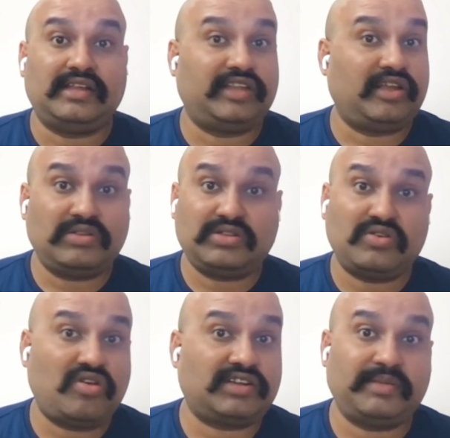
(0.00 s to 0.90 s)
they also
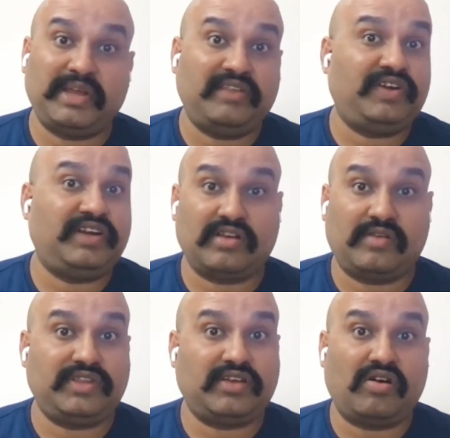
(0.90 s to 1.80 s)
got the benefits of
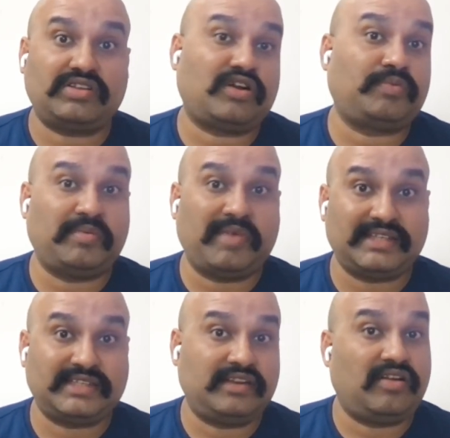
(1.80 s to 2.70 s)
the cost
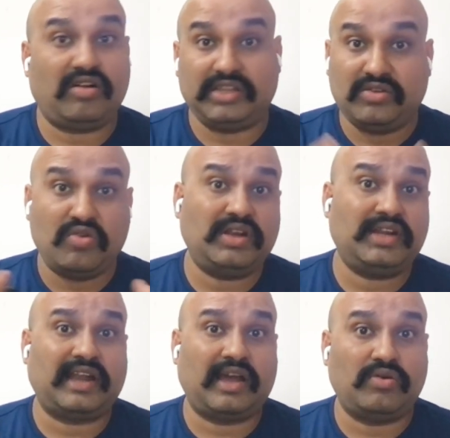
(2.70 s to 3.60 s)
optimization on the Google
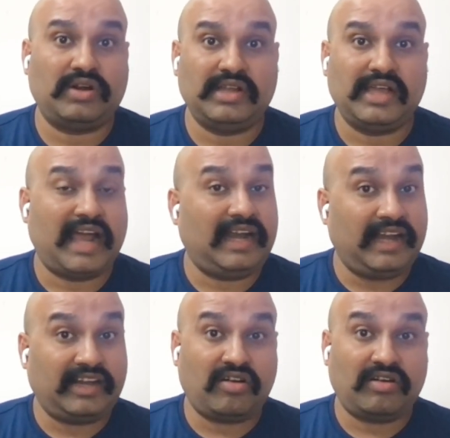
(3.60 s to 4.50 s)
Cloud and
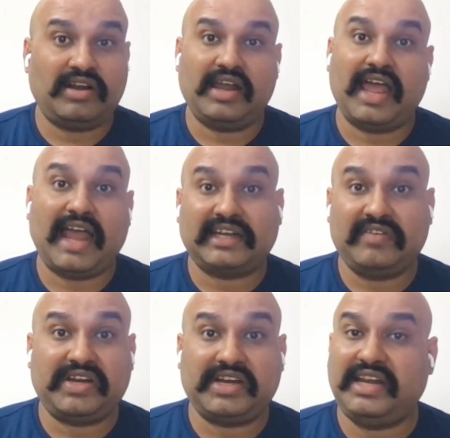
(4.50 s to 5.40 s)
later on
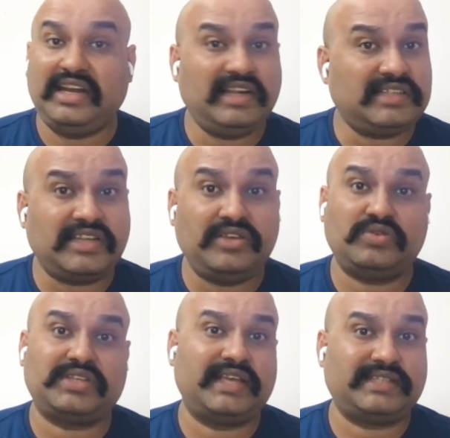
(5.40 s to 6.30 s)
activated interesting
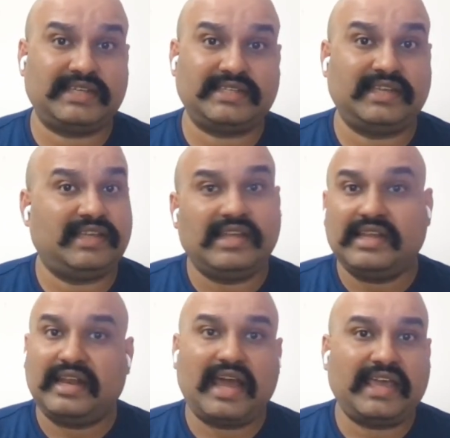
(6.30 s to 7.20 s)
use cases
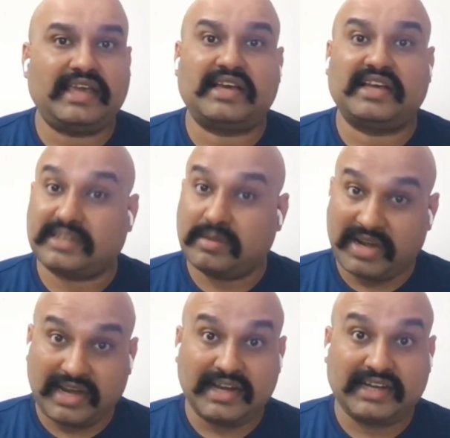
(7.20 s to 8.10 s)
like customer
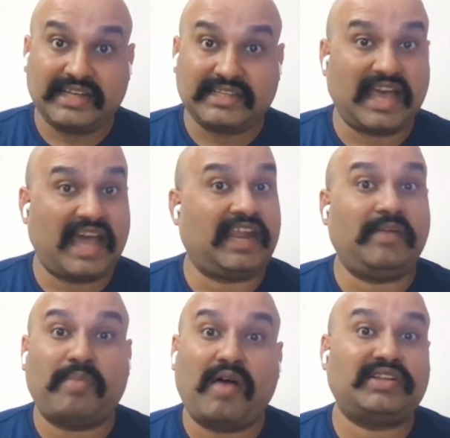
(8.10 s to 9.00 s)
analytics and
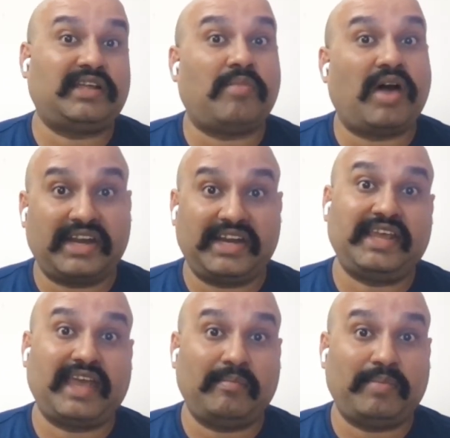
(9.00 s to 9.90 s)
empower their
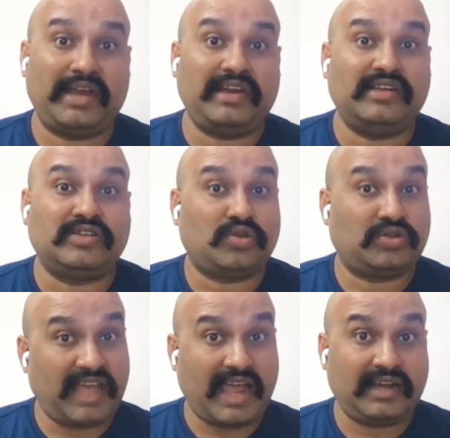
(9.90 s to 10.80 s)
marketing campaign so
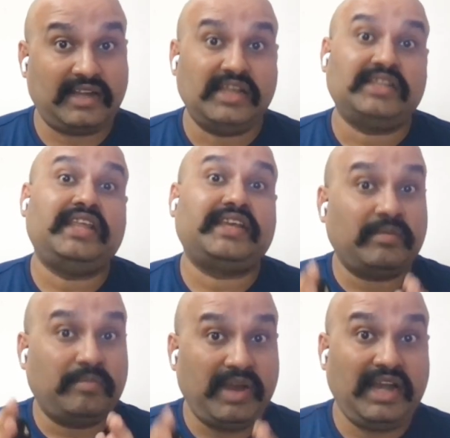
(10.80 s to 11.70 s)
that they
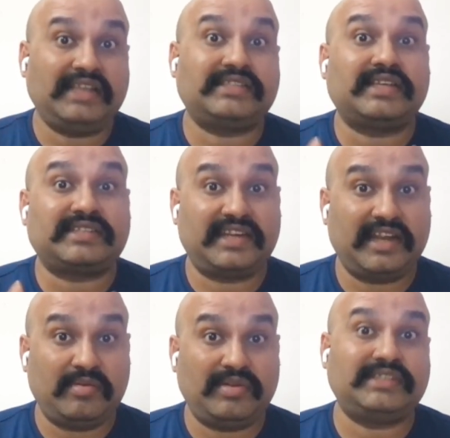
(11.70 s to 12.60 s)
can build a
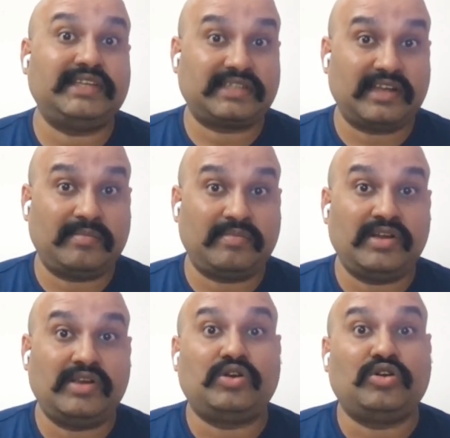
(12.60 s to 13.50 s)
sustainable system
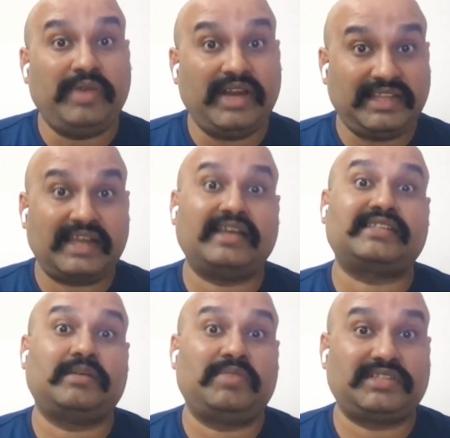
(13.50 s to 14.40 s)
to meet their
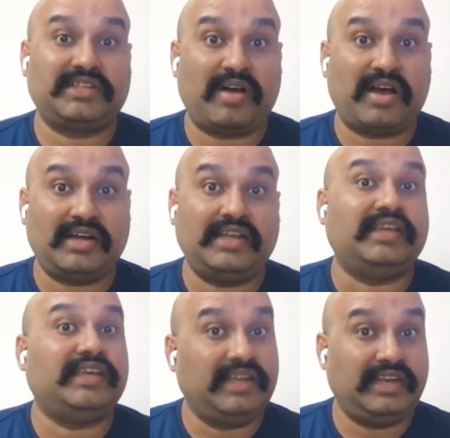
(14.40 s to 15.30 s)
customers' demand
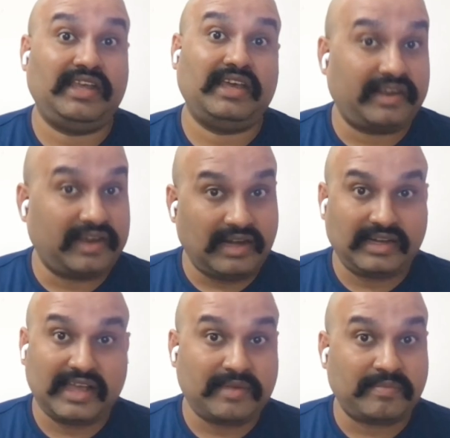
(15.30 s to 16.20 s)
in near real
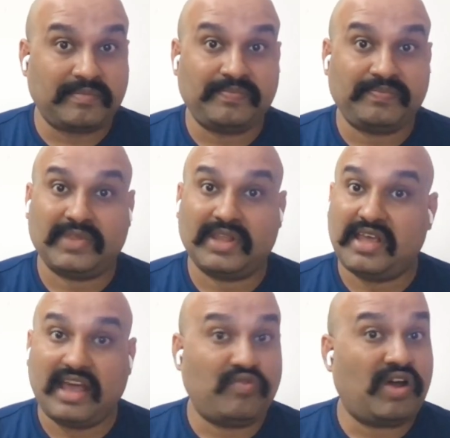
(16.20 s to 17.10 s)
time.
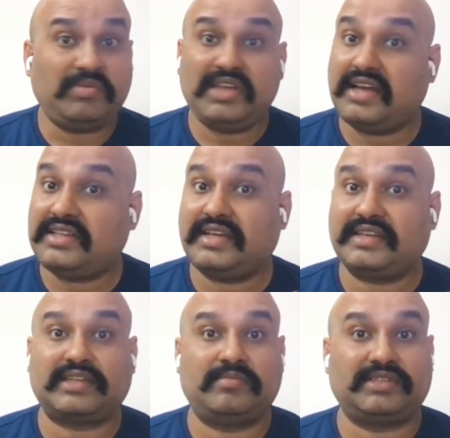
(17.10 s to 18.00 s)
And one of the other
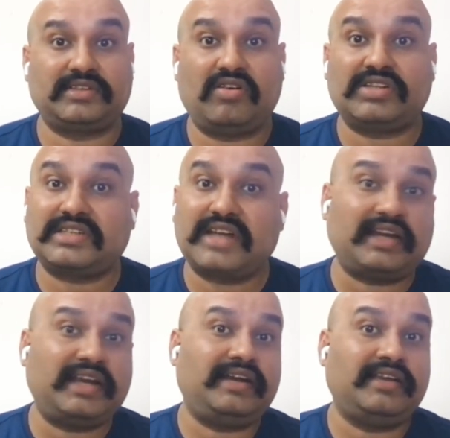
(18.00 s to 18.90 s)
customers got
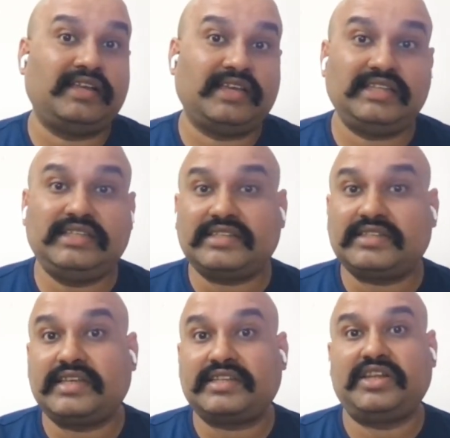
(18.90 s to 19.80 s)
started in just
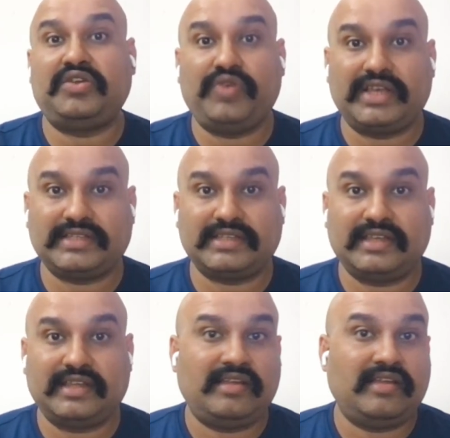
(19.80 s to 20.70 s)
16 weeks.
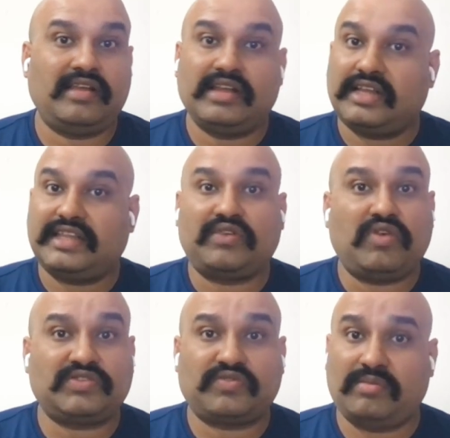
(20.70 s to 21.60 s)
That
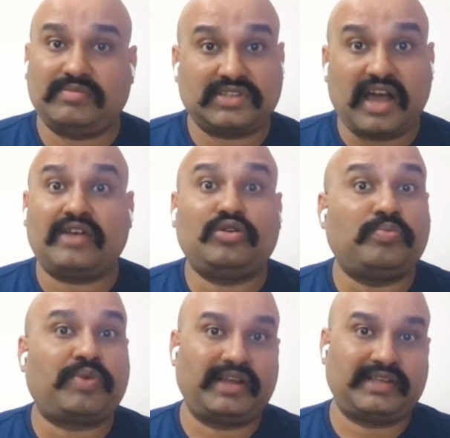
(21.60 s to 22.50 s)
was from start to
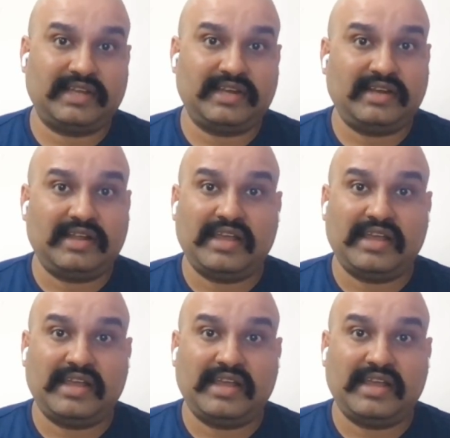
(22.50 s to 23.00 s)
production.